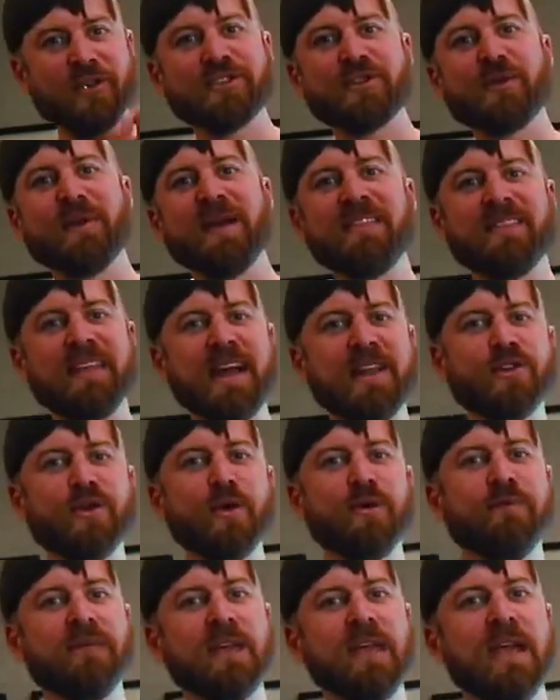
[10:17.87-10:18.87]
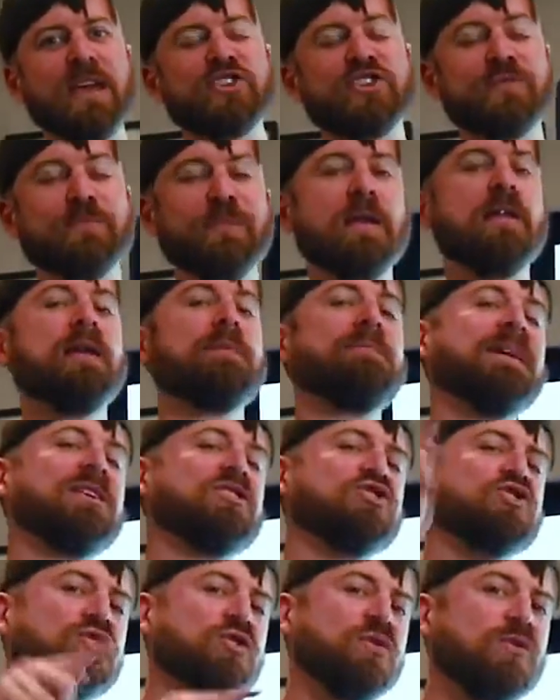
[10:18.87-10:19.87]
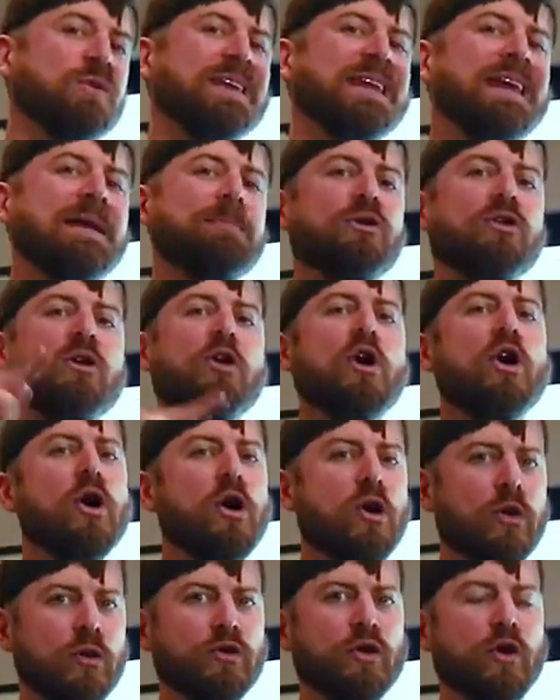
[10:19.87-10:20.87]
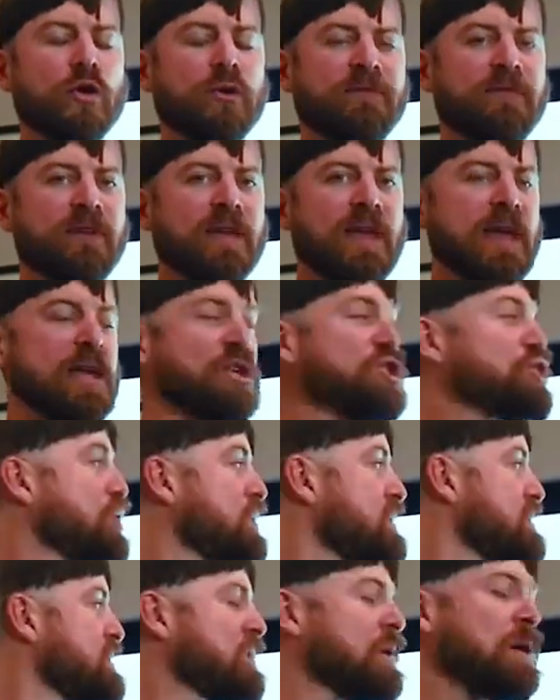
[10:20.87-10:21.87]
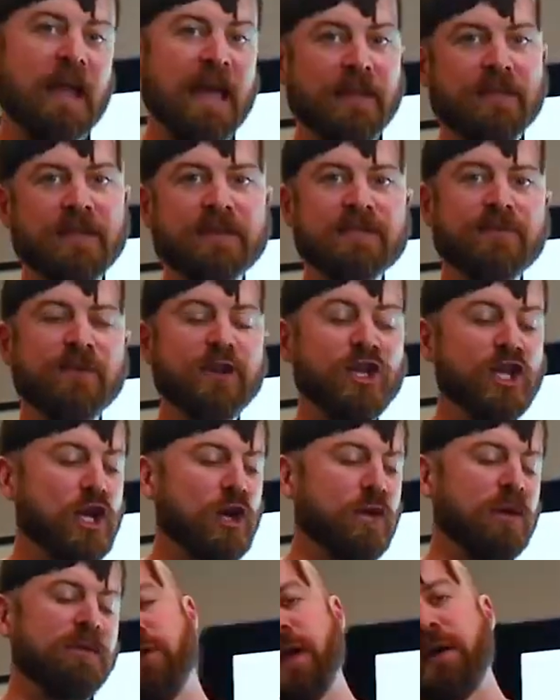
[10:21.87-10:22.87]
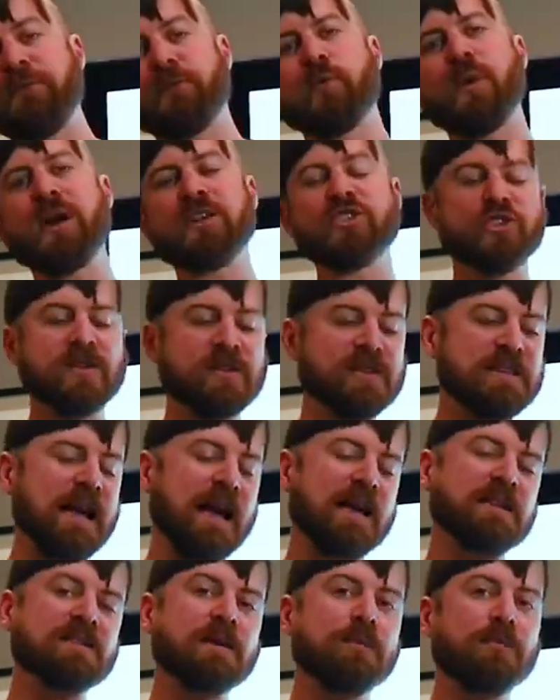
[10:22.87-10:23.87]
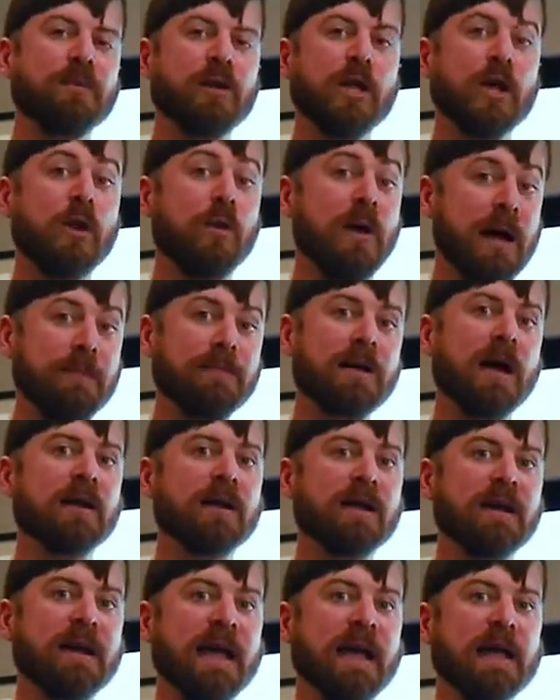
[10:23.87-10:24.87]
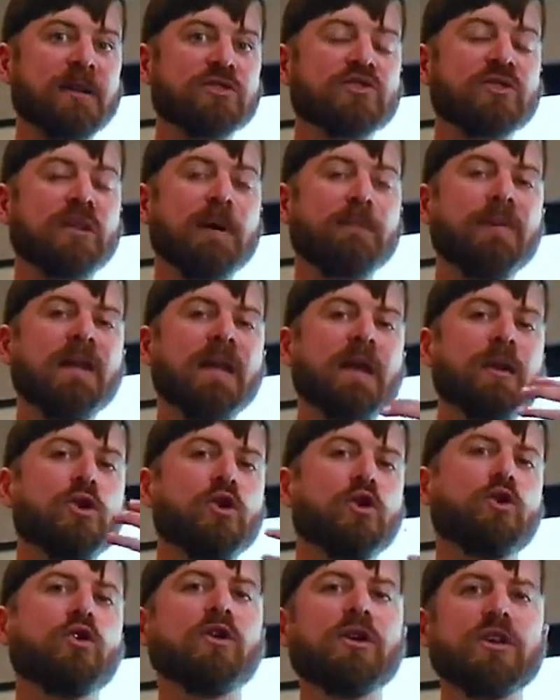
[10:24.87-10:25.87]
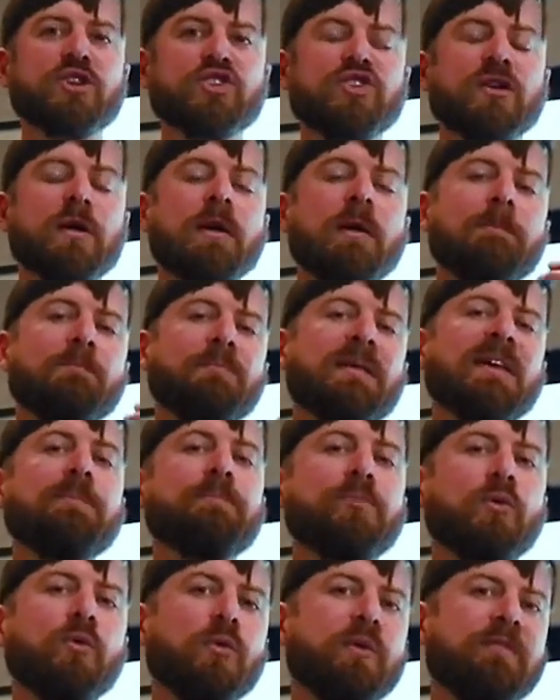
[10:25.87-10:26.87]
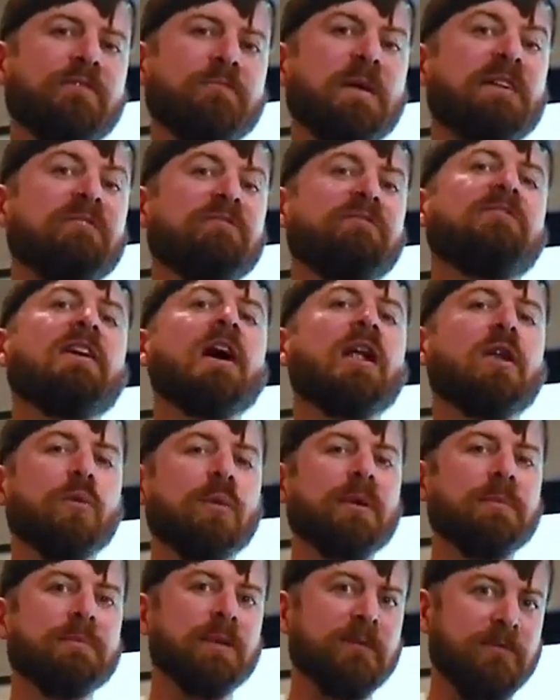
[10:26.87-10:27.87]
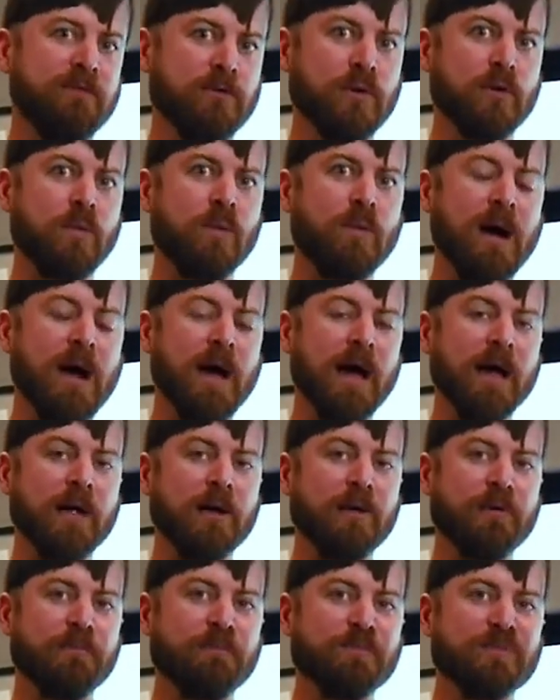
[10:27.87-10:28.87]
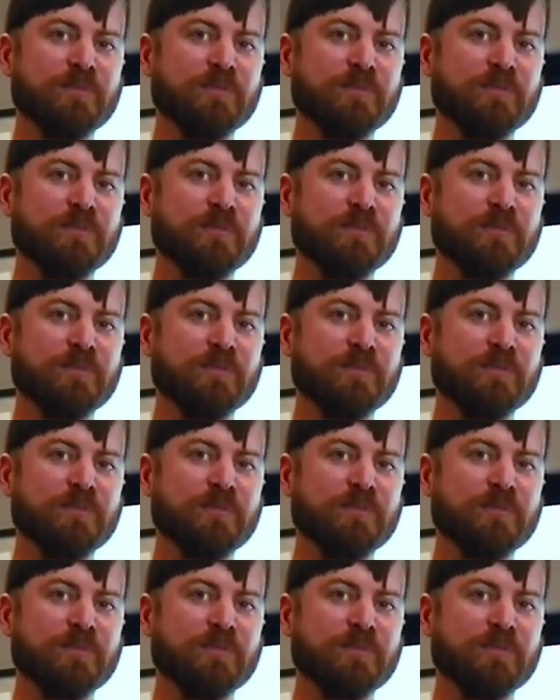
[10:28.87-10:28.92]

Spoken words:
also hit that notification bell and make sure you enable all notifications. Like this video. If you have questions, ask them below. I'm not going to answer them, but I encourage people who have been following me for a while,